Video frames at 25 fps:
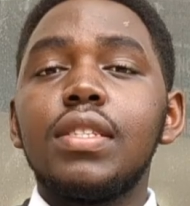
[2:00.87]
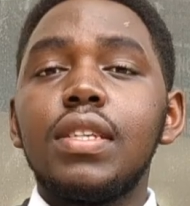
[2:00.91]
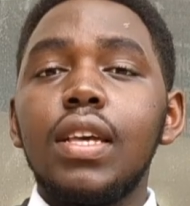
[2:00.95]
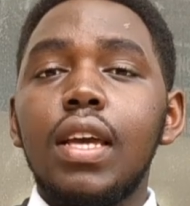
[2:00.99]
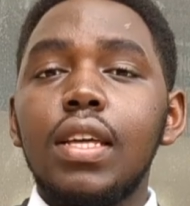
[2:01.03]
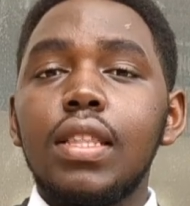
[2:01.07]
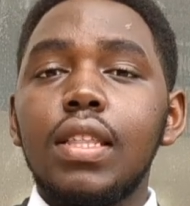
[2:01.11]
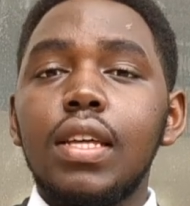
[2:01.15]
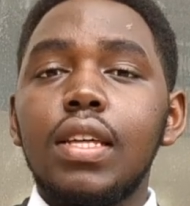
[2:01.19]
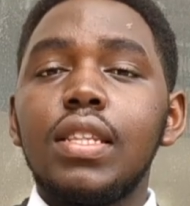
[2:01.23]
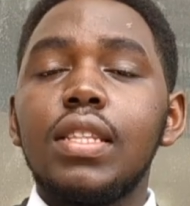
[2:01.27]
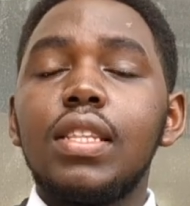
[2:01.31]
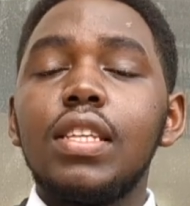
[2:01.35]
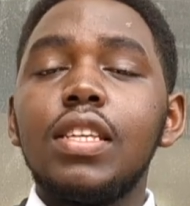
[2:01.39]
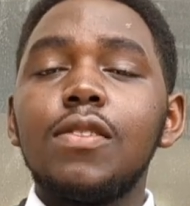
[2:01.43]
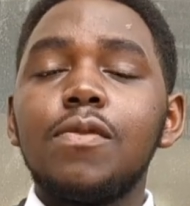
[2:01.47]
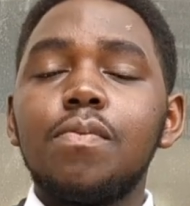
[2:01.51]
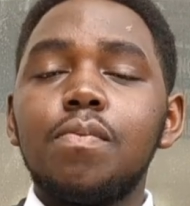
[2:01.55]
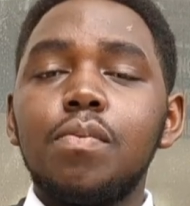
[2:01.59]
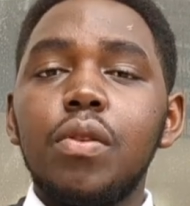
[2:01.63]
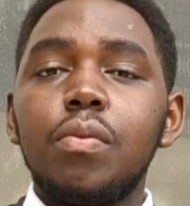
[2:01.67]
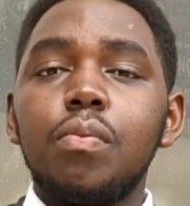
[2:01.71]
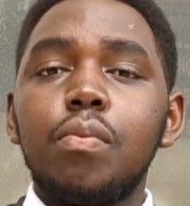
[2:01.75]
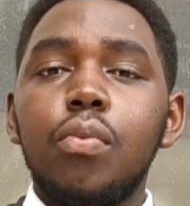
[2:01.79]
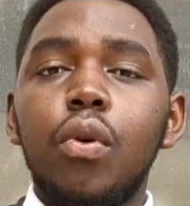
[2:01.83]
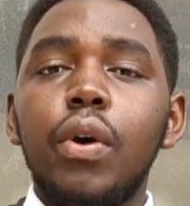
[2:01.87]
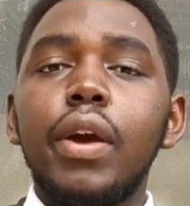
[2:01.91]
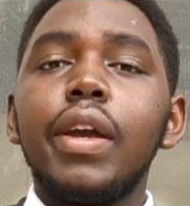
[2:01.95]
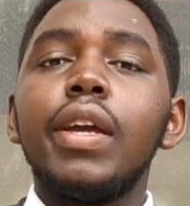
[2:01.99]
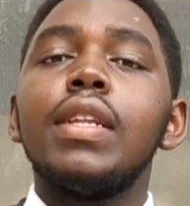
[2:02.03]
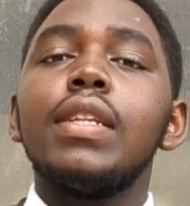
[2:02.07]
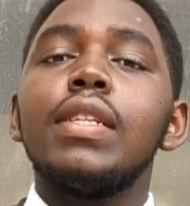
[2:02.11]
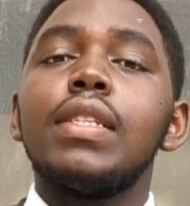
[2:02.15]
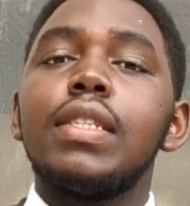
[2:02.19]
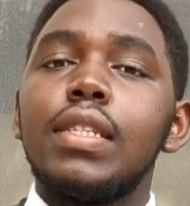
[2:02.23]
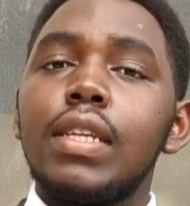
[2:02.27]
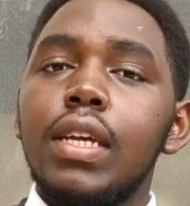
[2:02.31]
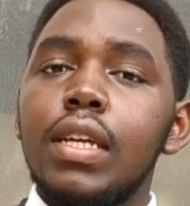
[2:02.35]
say that these people
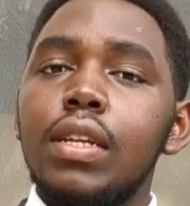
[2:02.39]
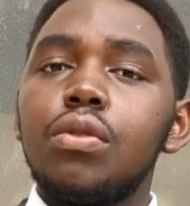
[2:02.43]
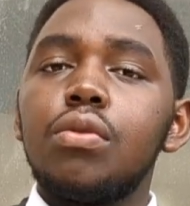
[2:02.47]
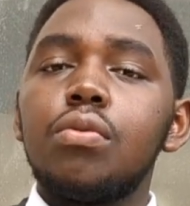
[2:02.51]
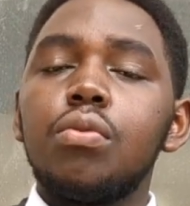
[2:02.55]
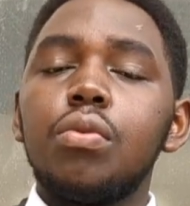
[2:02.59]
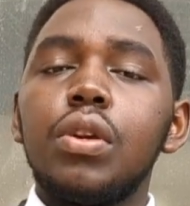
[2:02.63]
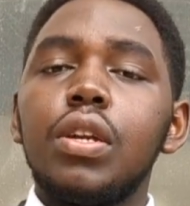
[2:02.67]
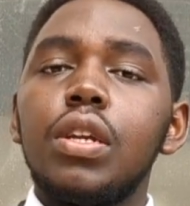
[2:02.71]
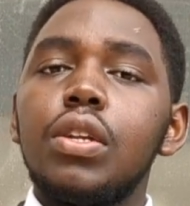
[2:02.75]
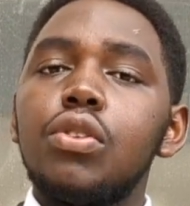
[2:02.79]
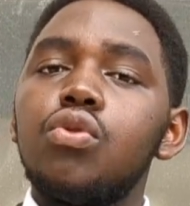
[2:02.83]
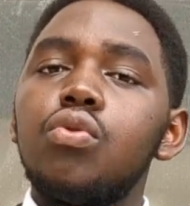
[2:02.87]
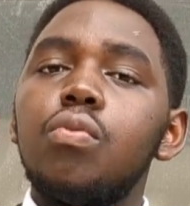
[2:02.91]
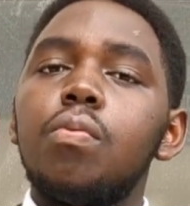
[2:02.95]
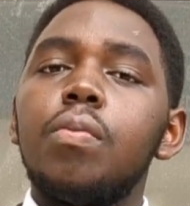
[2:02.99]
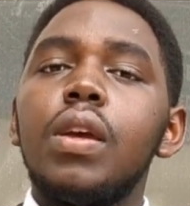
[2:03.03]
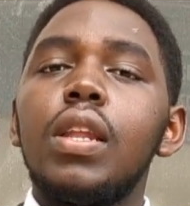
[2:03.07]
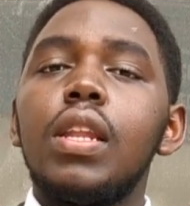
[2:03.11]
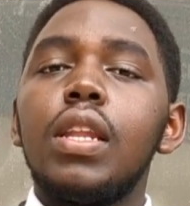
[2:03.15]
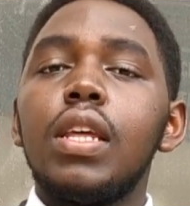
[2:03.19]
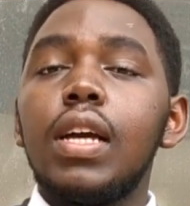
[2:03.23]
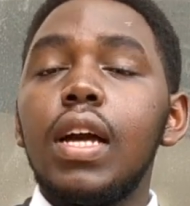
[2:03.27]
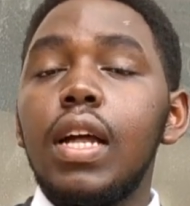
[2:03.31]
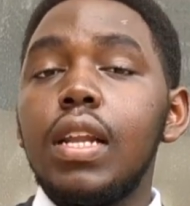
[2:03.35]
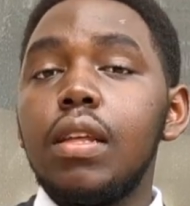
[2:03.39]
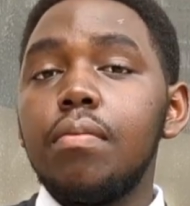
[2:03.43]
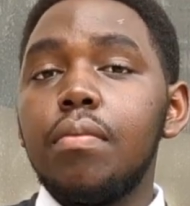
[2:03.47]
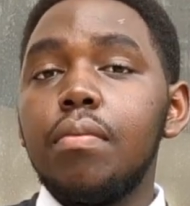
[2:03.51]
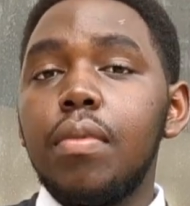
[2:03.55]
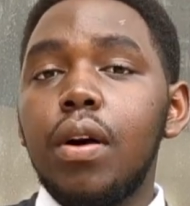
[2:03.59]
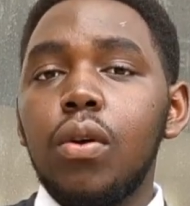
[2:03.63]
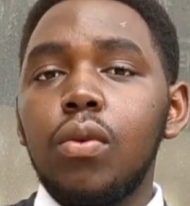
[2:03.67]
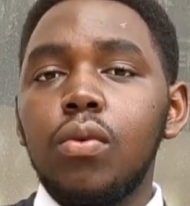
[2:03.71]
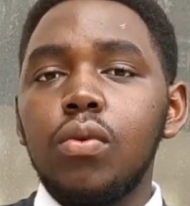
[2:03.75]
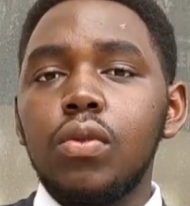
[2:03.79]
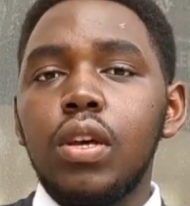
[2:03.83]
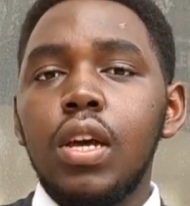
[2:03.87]
intend really to be legally
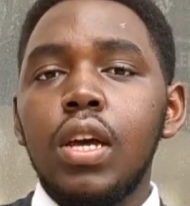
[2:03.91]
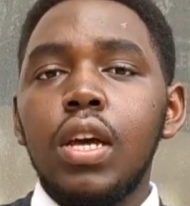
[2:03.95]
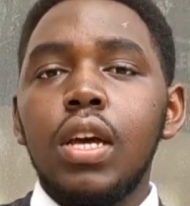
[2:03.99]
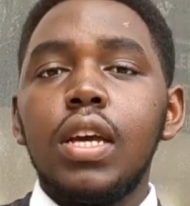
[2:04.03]
bound.